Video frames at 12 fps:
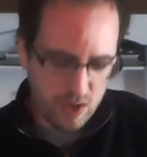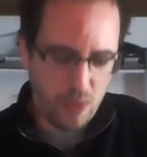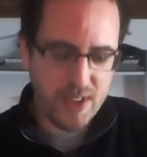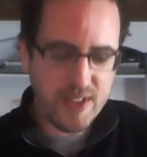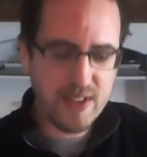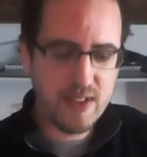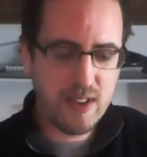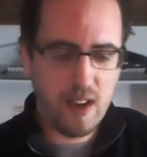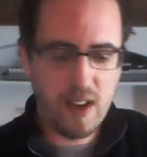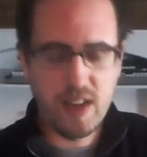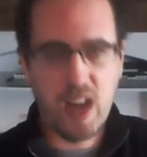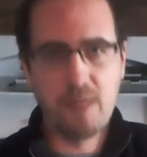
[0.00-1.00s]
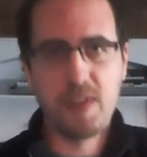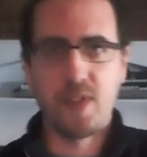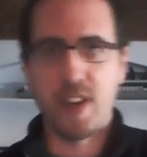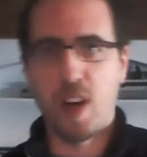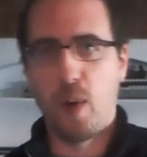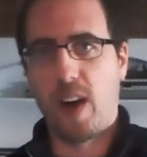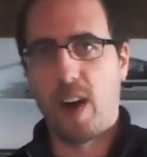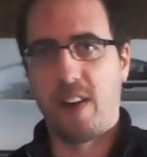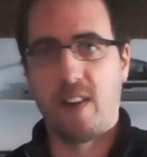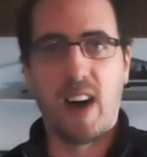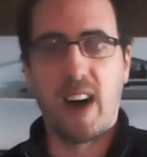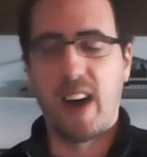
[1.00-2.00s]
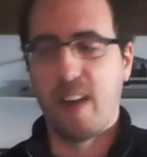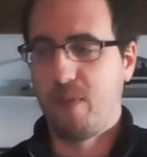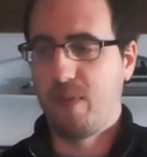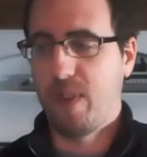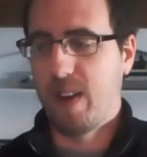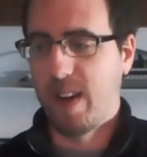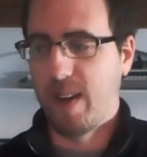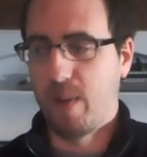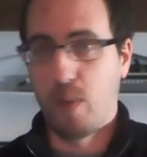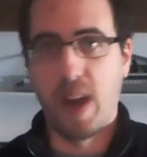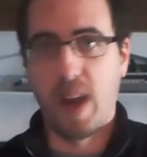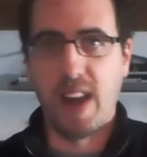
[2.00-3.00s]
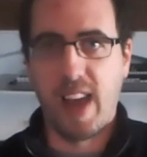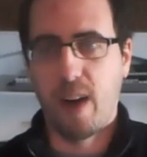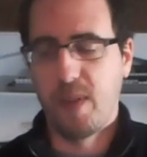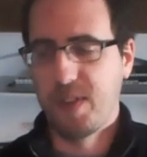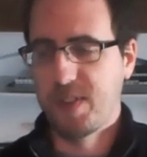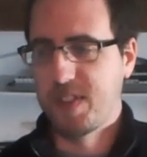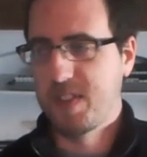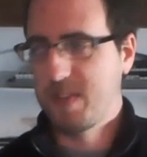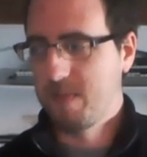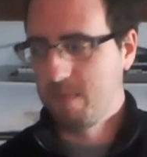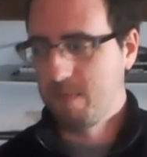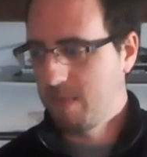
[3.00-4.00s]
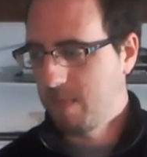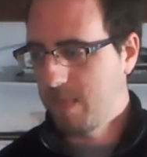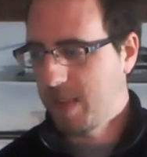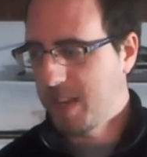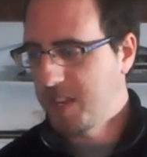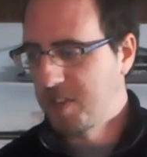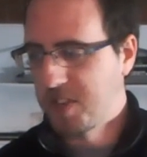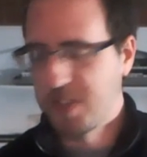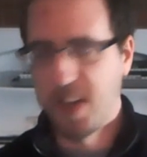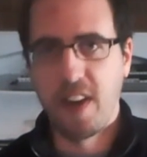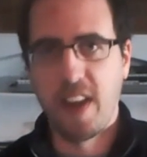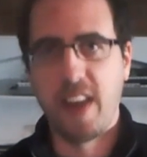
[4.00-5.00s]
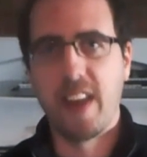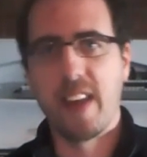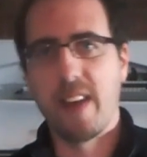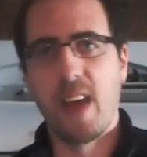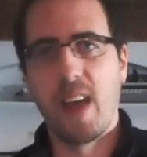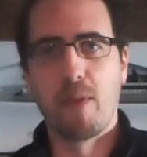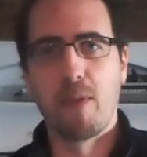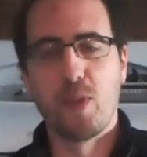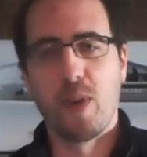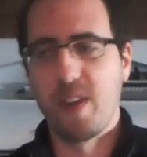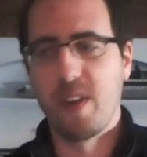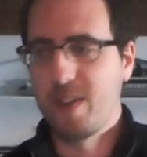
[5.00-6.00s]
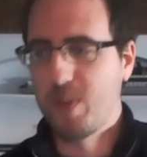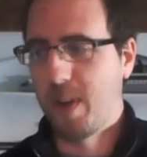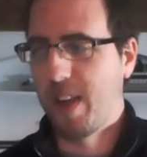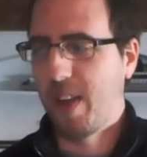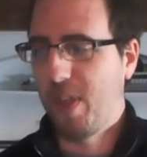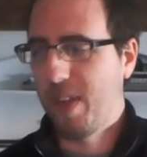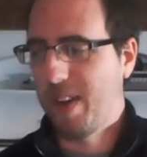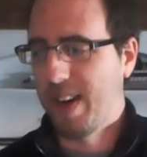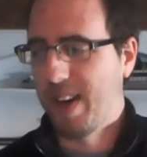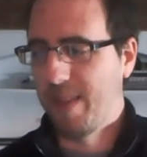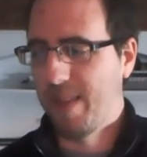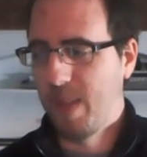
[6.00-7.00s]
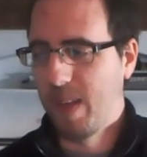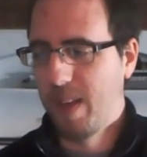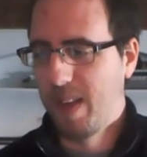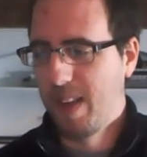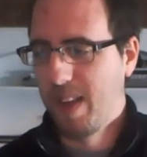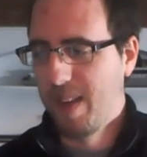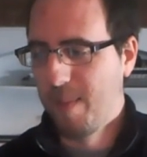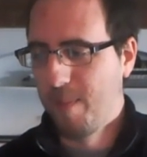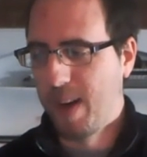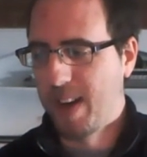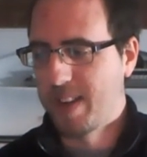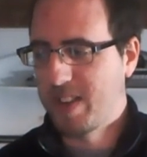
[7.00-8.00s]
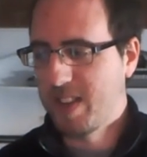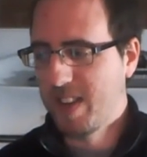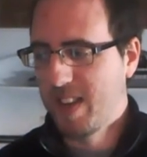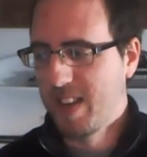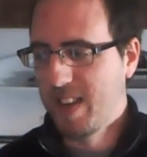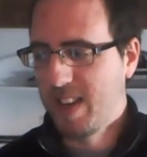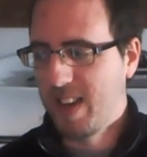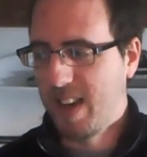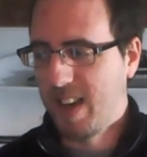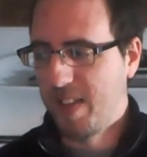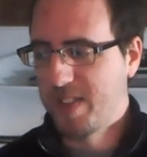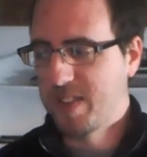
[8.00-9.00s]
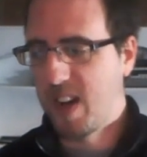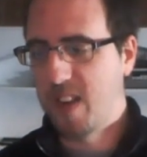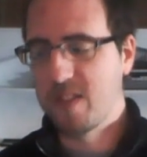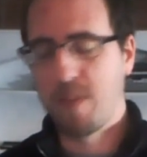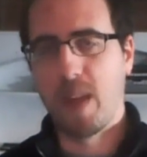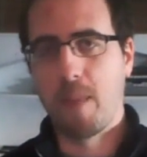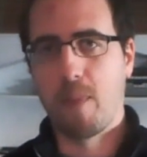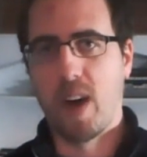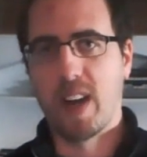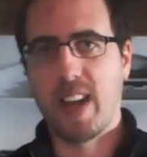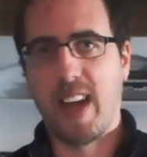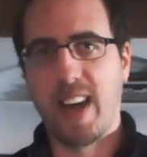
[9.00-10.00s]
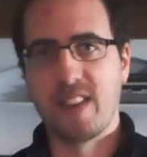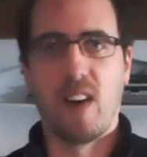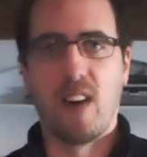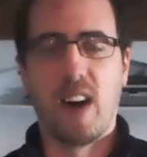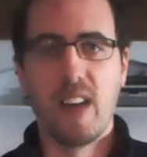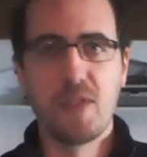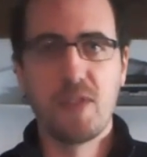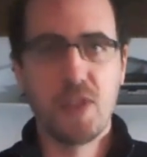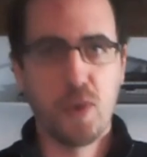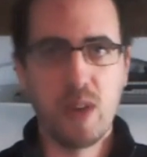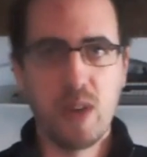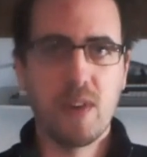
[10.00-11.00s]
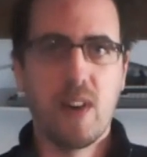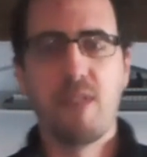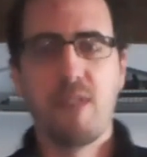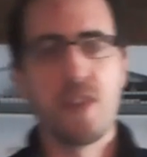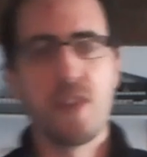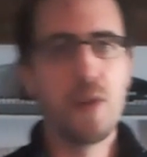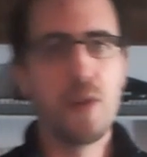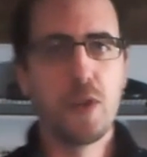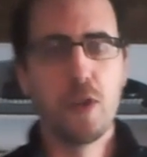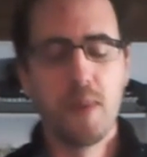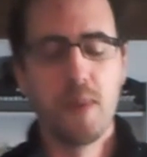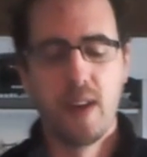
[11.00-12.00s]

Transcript: this is obviously going on live uh, right now. This is Easter Sunday, April 20, 20th. Um, but uh, this is also being broadcast live, streamed live to YouTube,